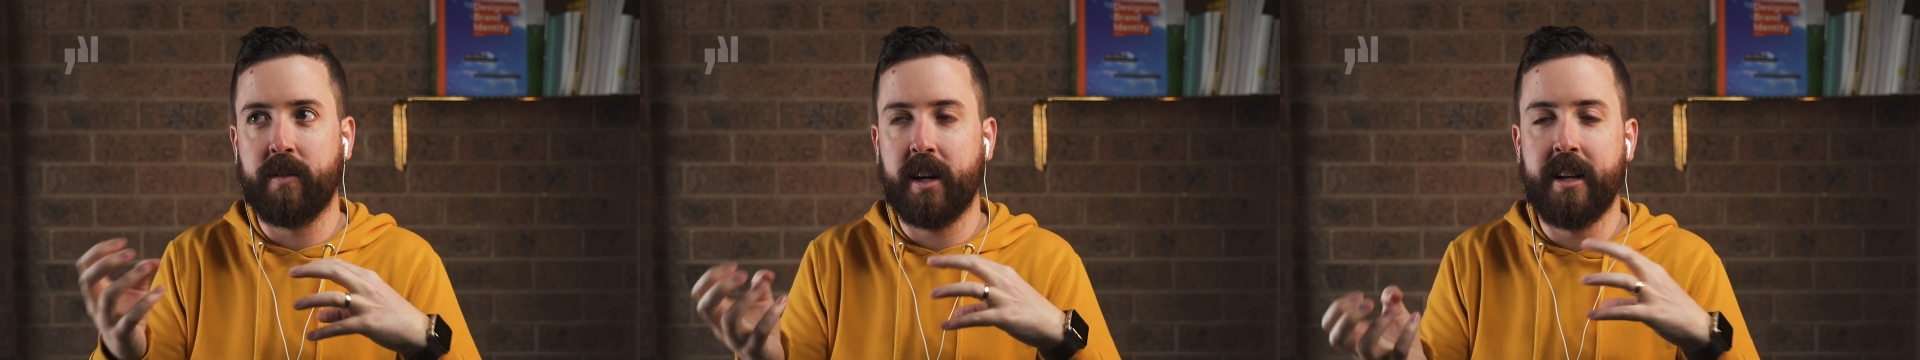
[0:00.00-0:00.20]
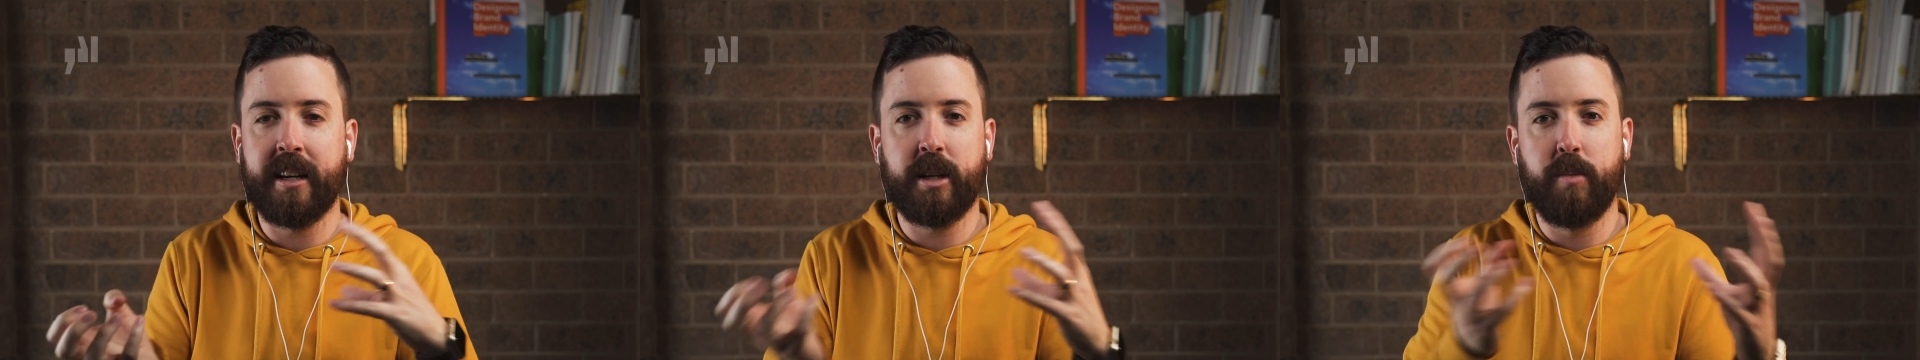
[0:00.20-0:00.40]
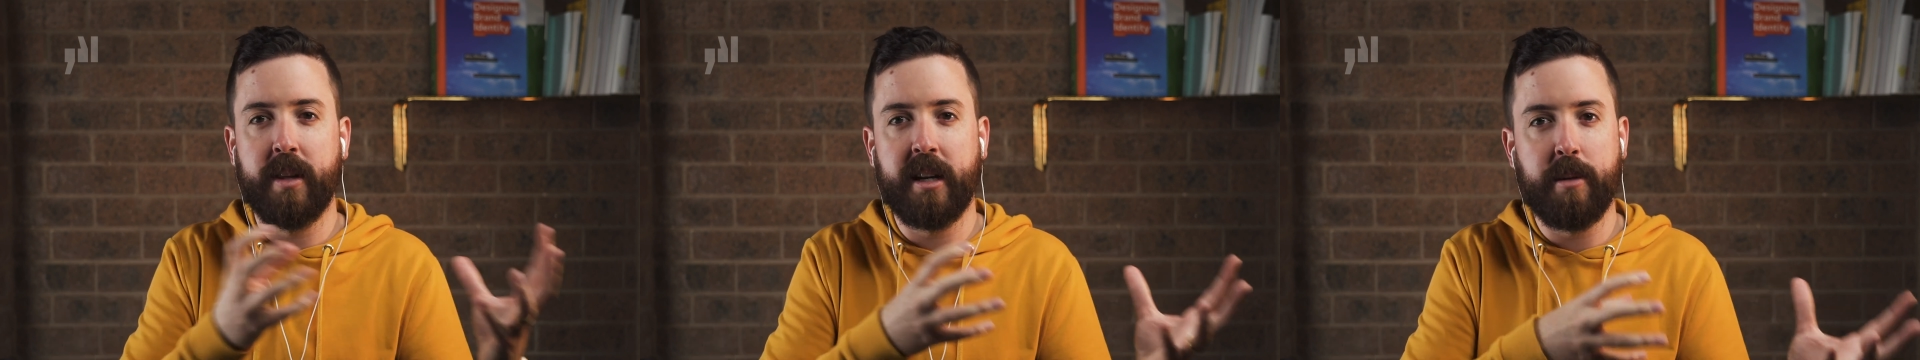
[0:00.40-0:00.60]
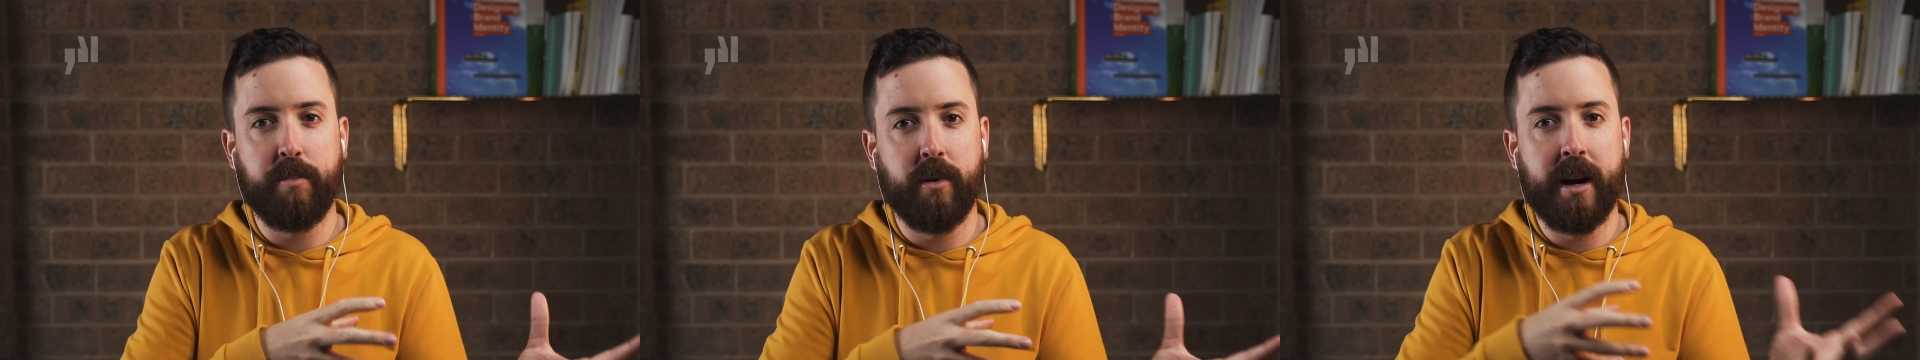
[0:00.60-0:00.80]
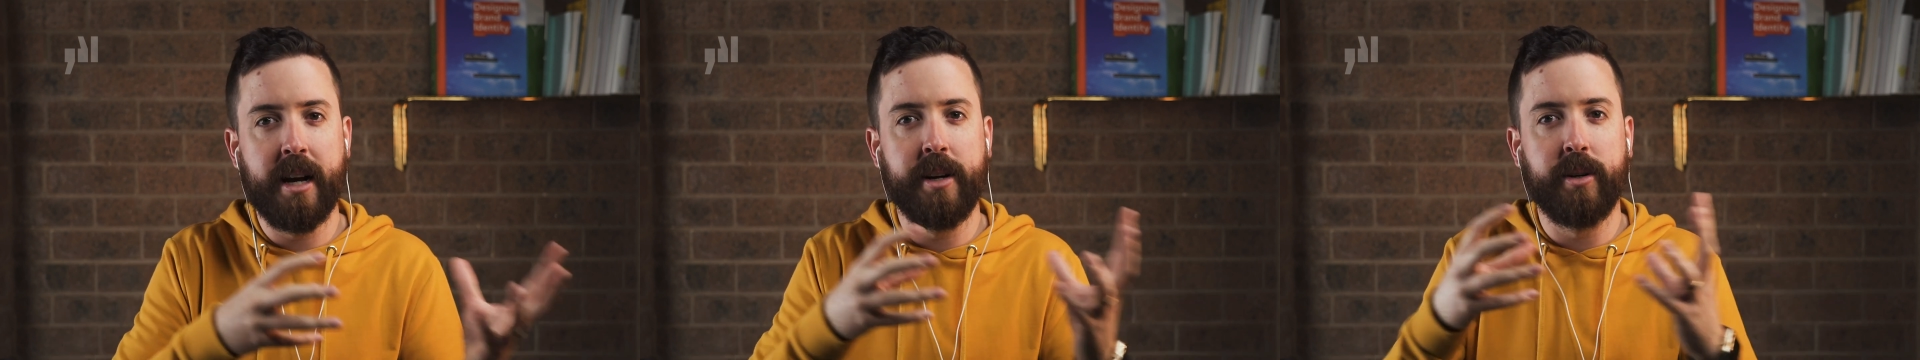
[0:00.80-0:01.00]
connection with any
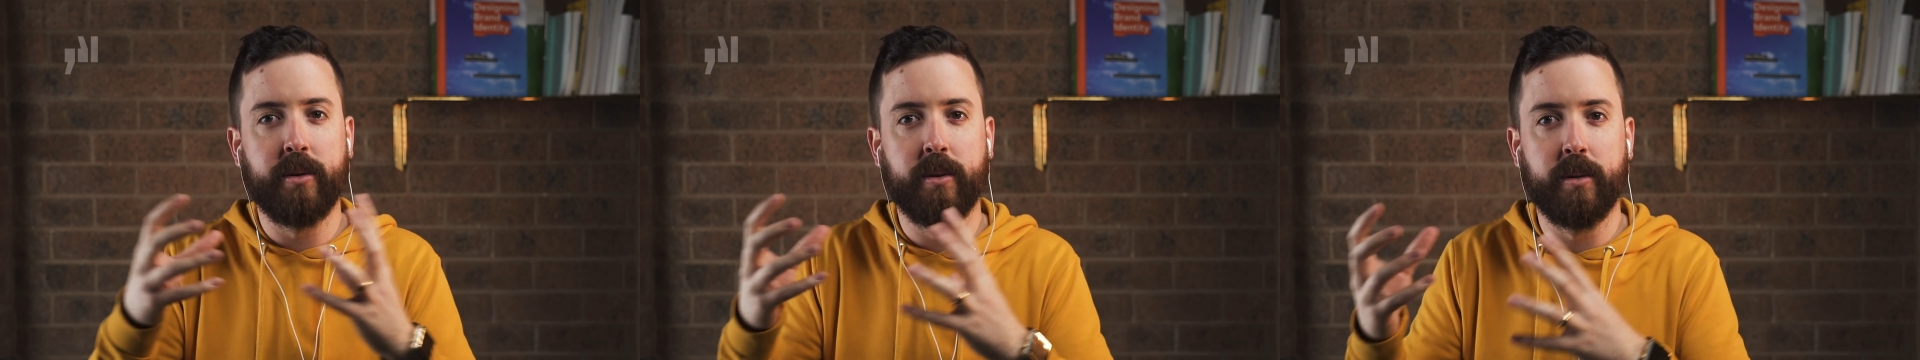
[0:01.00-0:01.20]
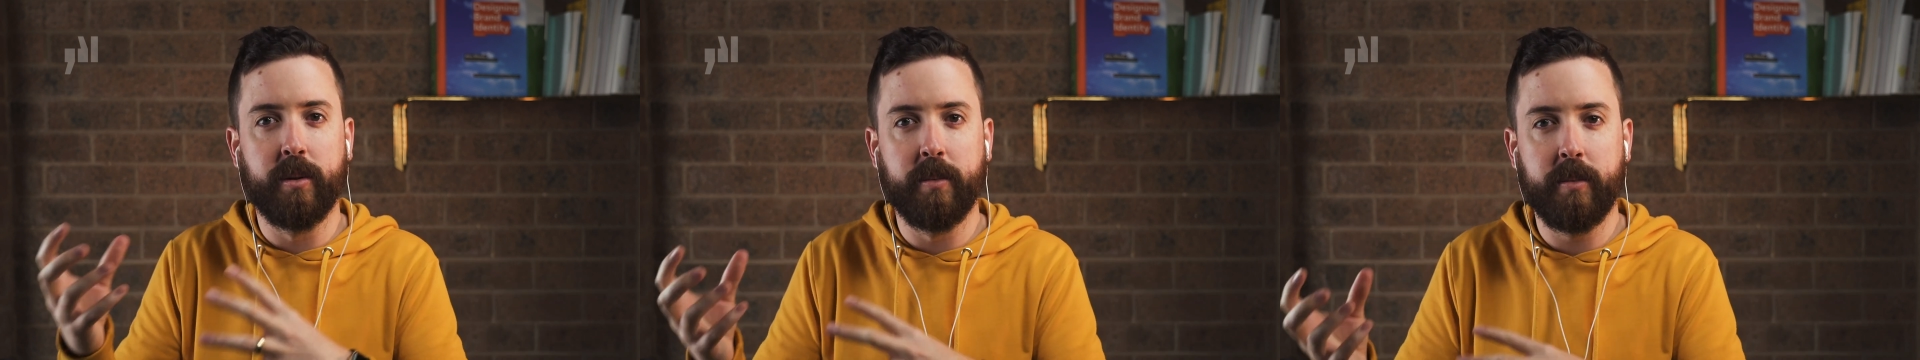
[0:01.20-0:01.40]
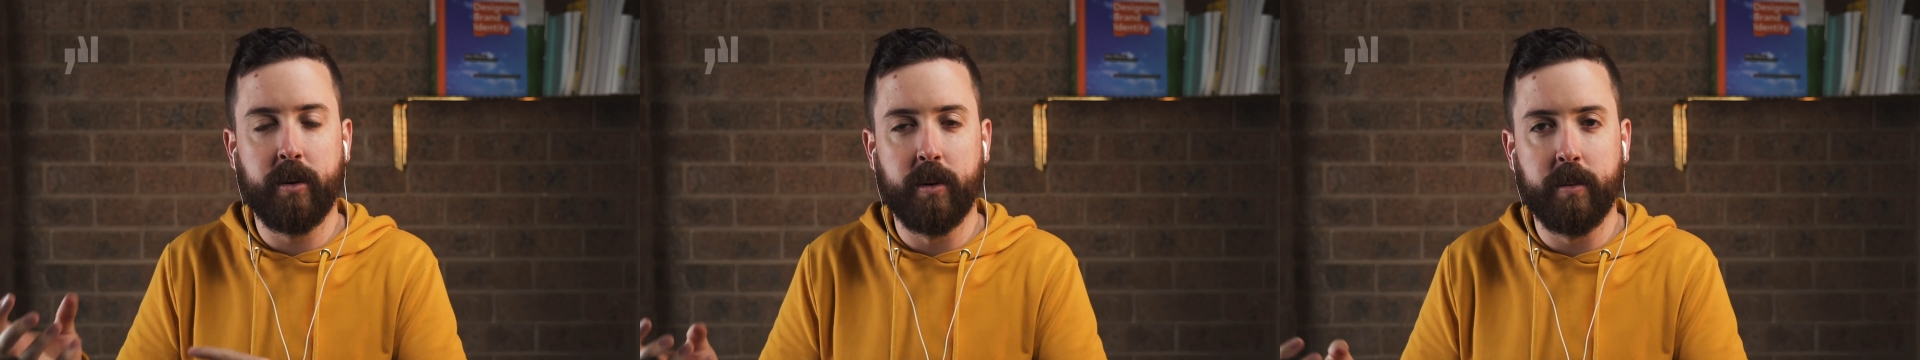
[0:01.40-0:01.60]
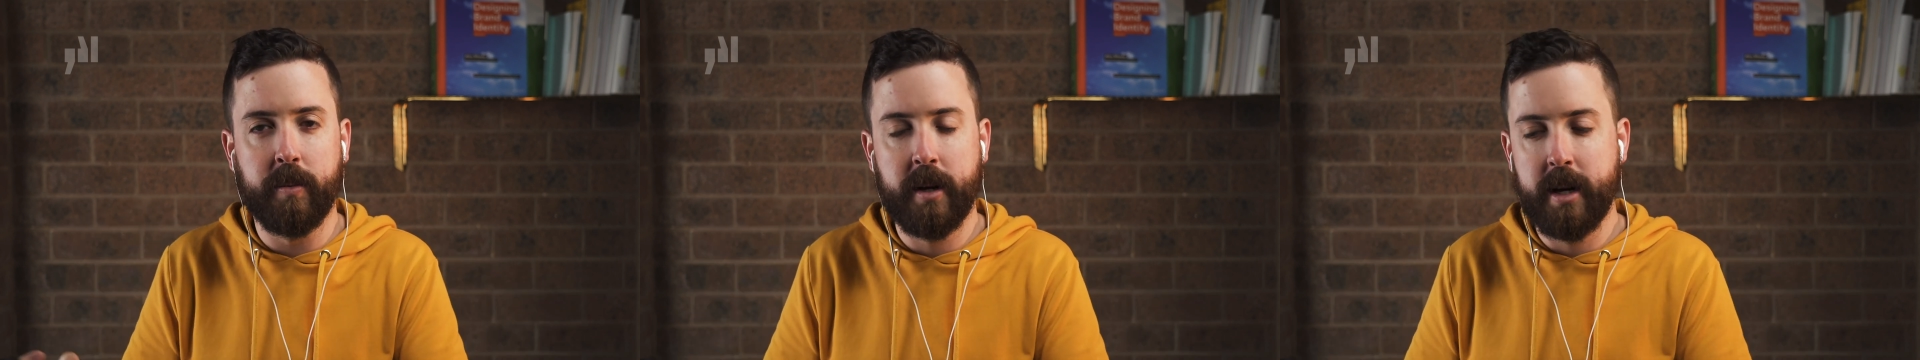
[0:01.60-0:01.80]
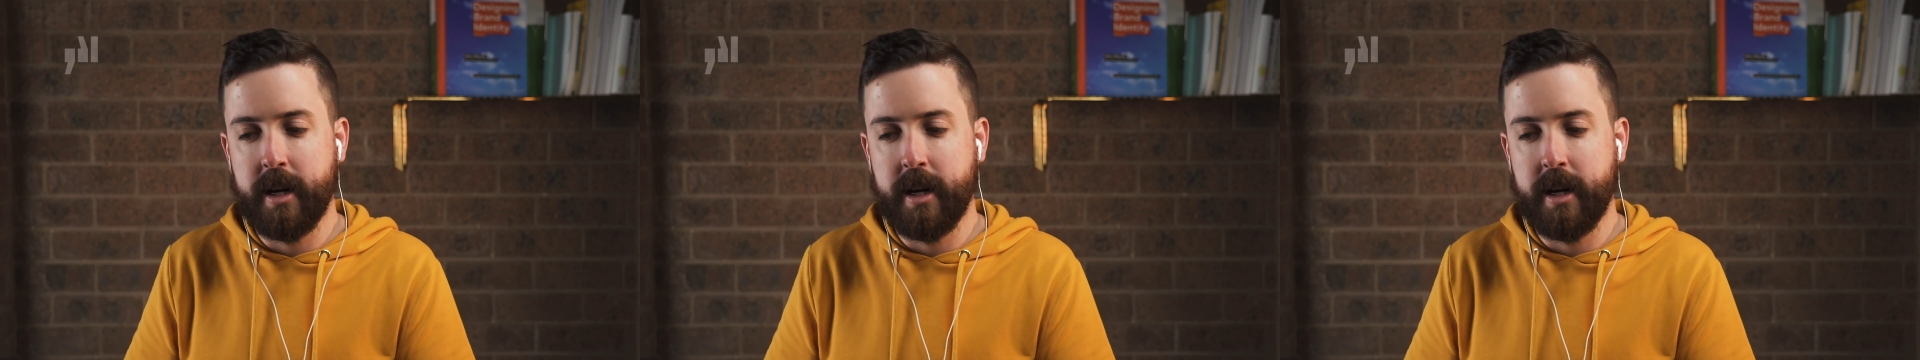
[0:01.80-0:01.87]
brand or